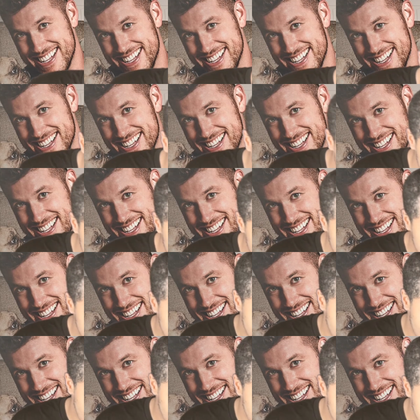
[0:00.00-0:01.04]

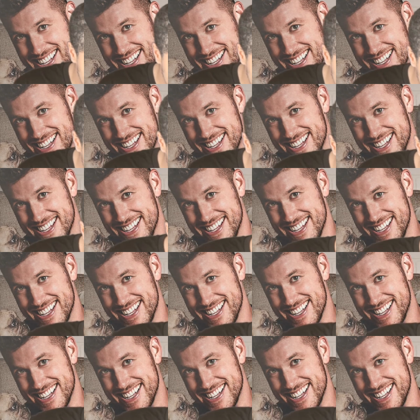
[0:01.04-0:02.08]

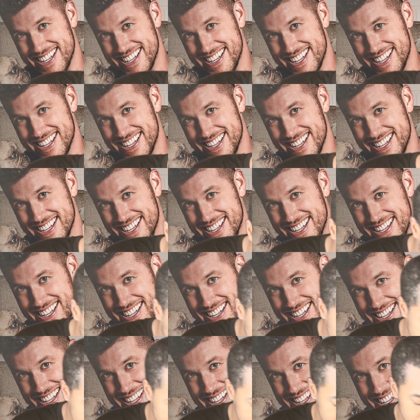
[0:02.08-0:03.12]

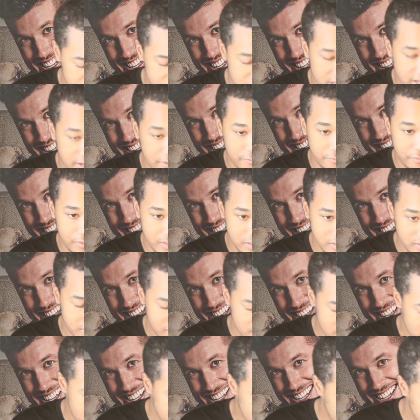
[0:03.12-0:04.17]

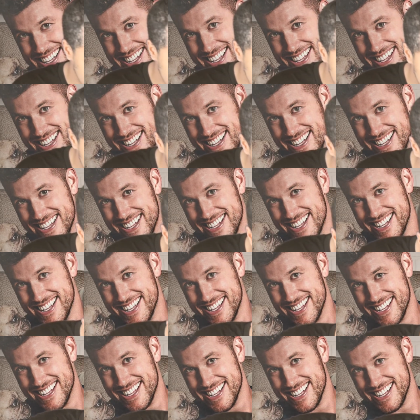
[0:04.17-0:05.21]

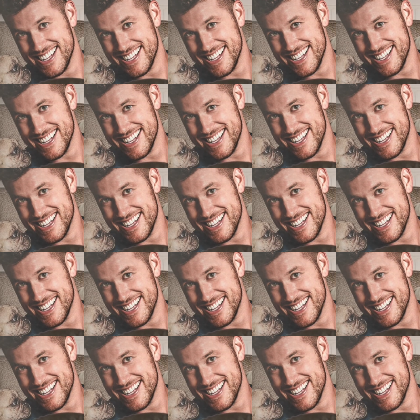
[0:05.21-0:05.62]
(silent)